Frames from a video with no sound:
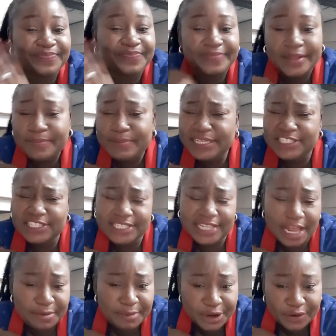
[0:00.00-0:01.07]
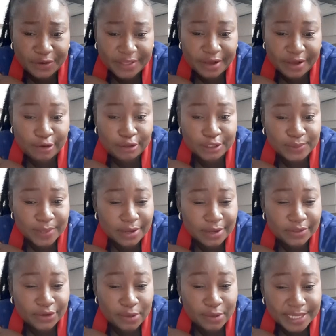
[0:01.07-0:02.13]
Please just let me know there as well,
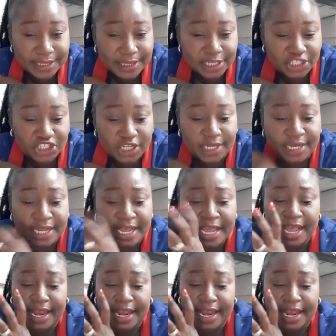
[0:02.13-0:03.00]
the comment section,